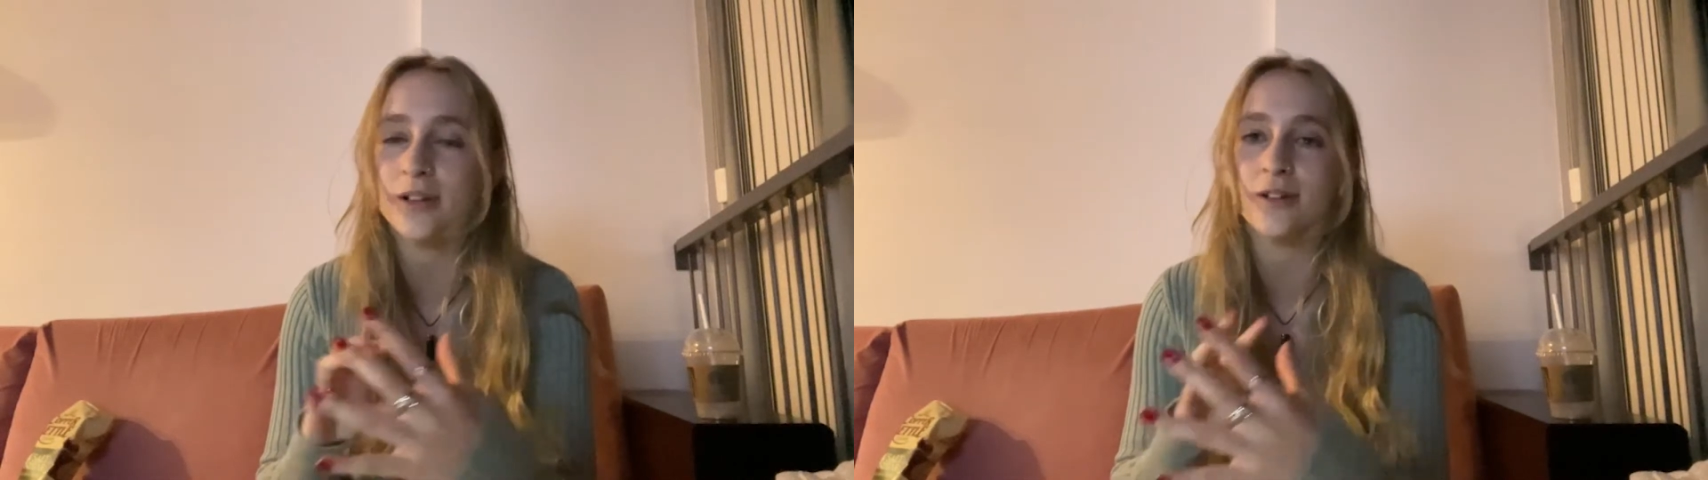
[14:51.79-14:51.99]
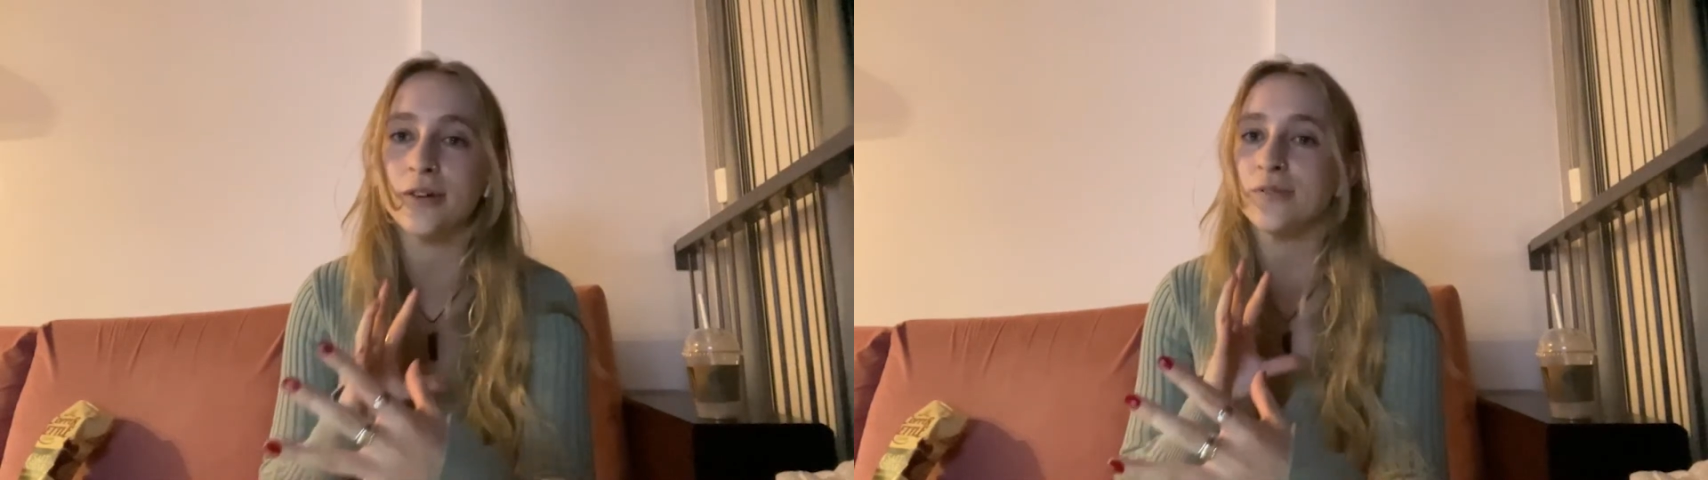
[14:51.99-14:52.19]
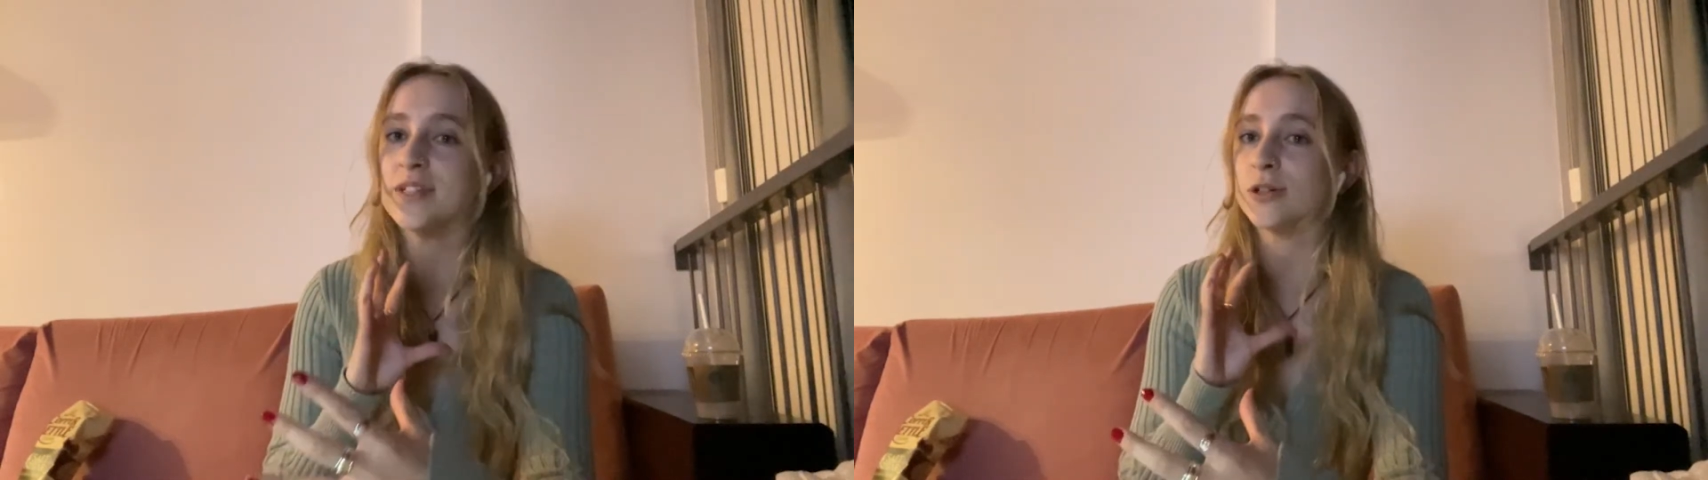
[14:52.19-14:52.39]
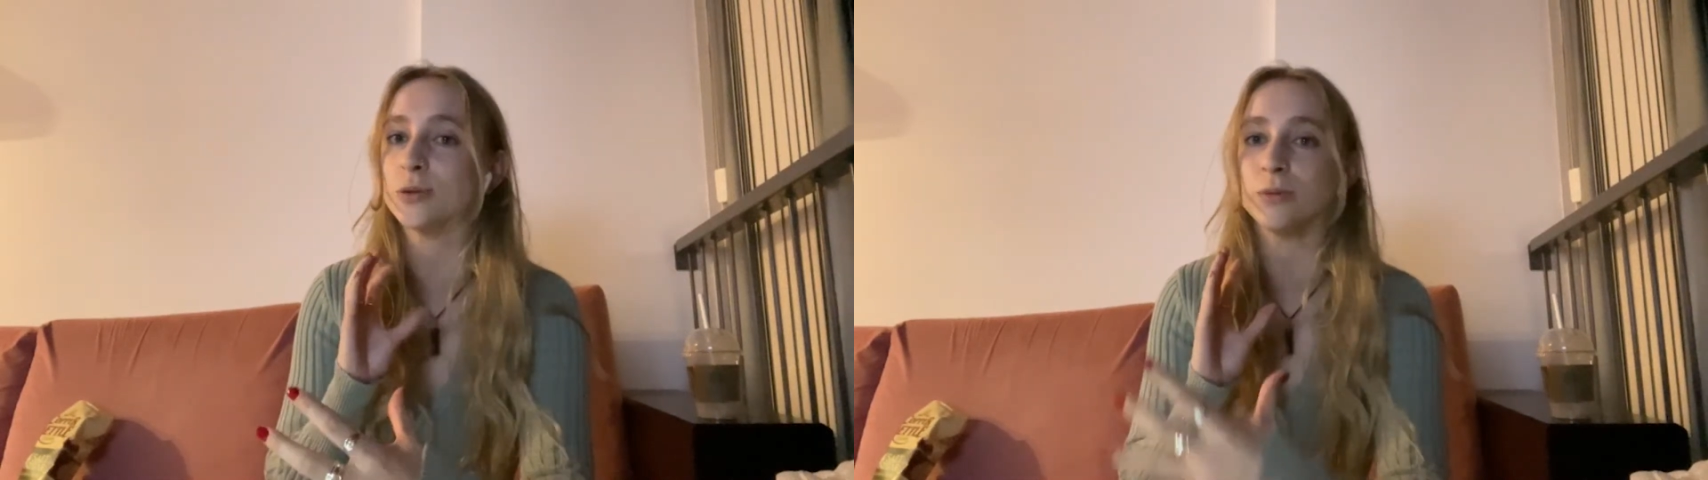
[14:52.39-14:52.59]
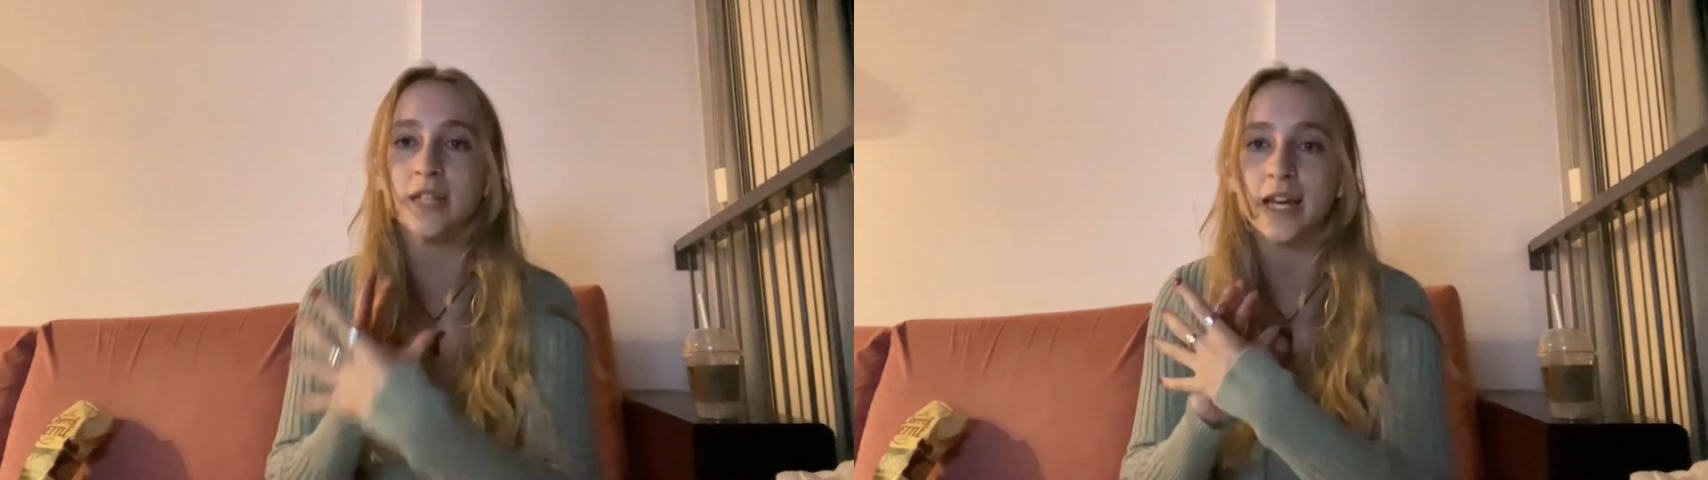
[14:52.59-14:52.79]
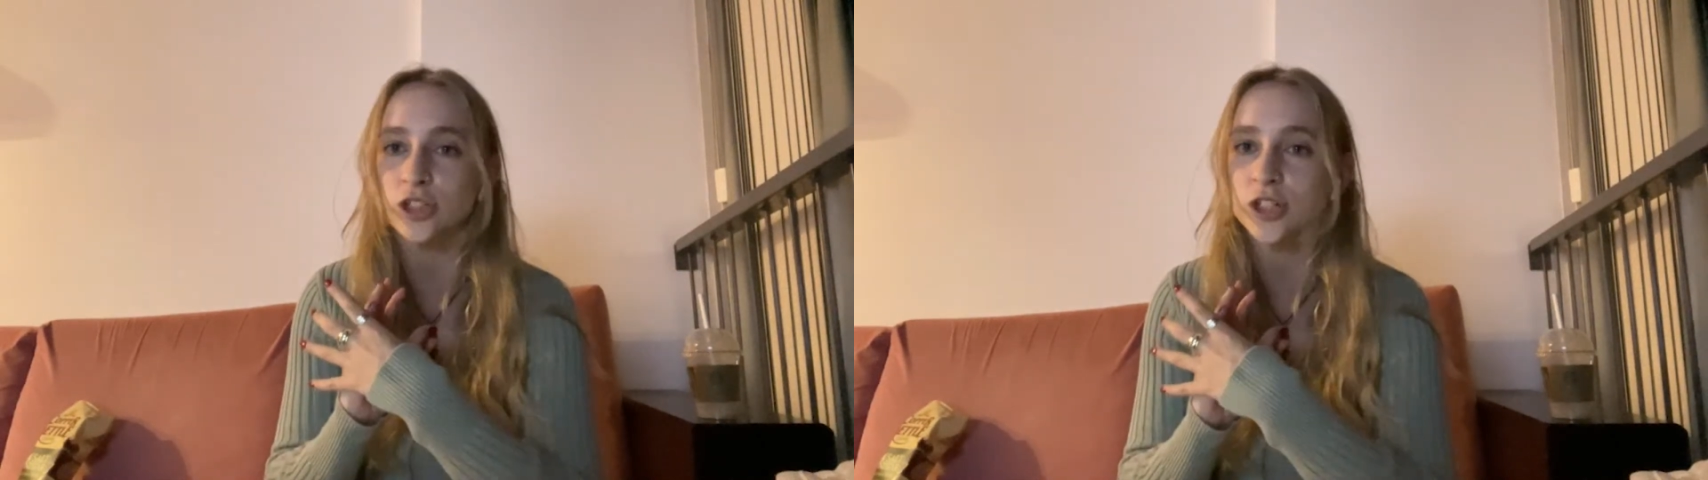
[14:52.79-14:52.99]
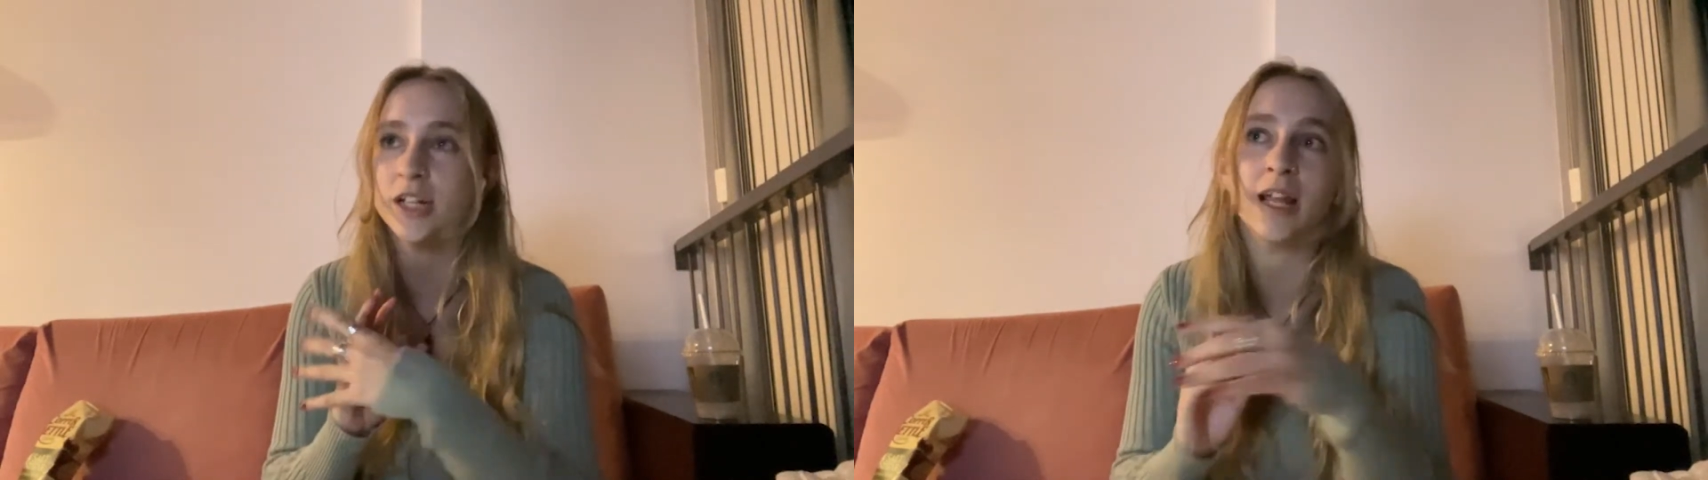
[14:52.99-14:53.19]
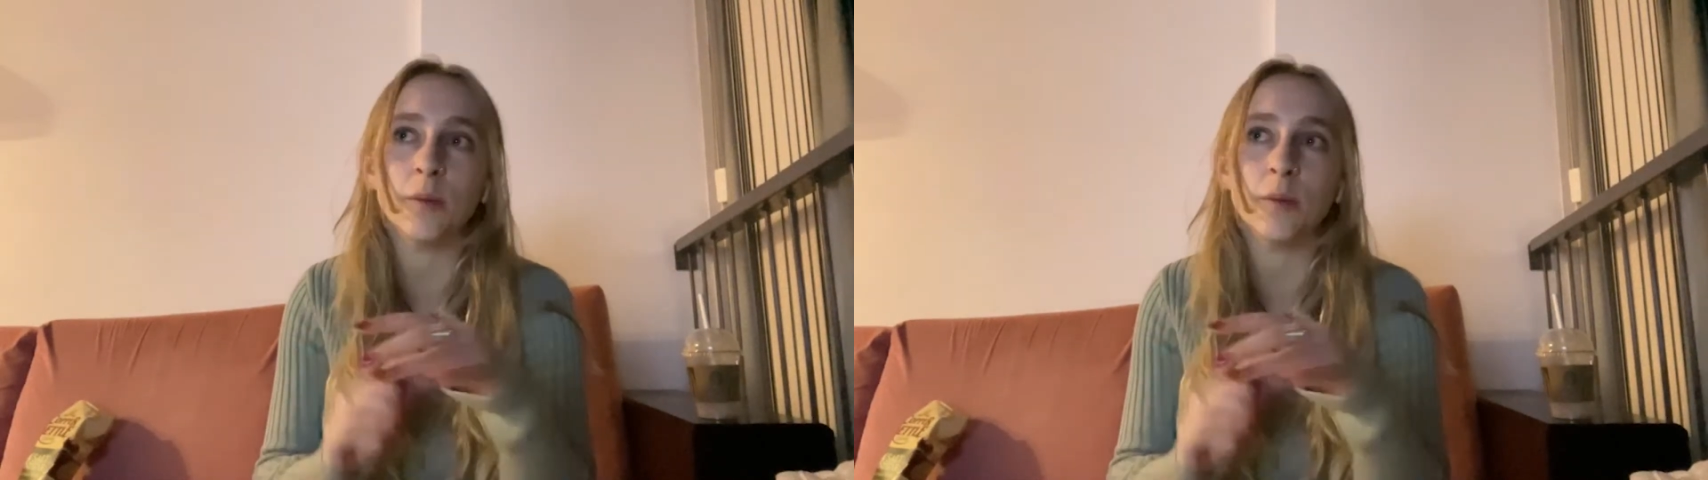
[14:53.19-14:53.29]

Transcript: a lot of sexual tension.